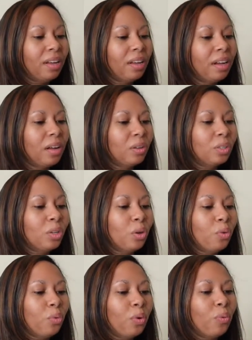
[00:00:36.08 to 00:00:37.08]

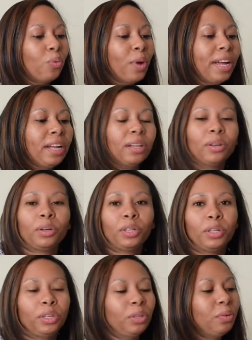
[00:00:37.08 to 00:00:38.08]
Also regular
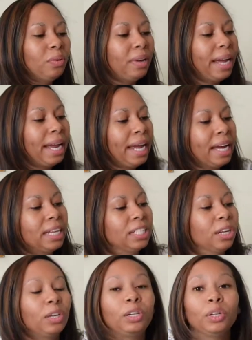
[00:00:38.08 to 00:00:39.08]
glue and
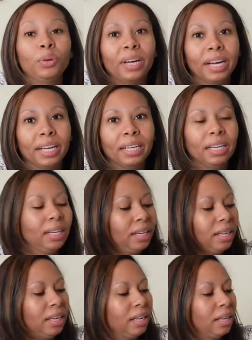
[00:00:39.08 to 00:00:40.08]
a glue gun.
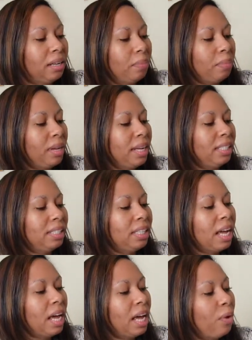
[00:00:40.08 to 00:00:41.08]
Plus
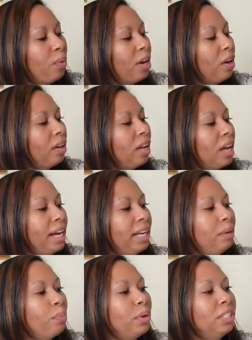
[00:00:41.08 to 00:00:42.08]
I went online
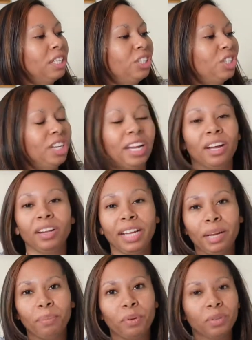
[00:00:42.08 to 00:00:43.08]
and printed Chanel
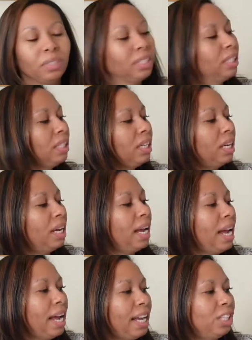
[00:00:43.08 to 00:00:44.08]
labels
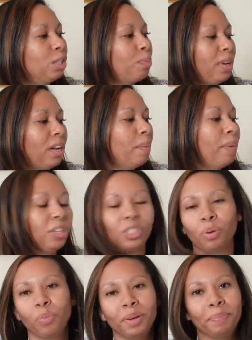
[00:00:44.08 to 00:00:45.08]
and just printed a bunch
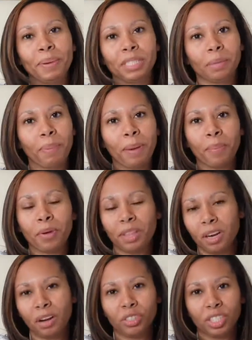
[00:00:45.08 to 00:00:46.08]
on one piece of paper, and
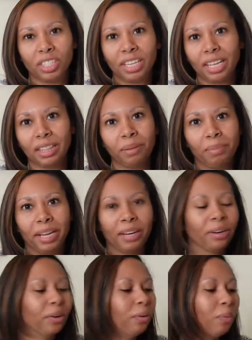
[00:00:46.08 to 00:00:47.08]
then I'll just cut them
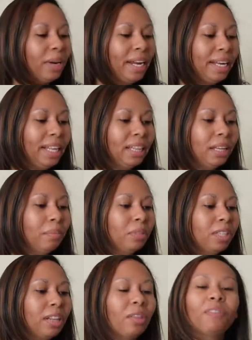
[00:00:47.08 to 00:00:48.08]
later when I need them
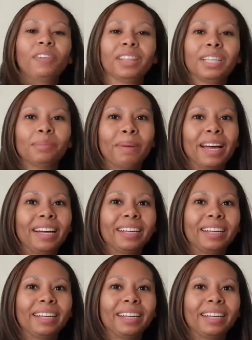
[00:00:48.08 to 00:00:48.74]
so they'll fit this bag.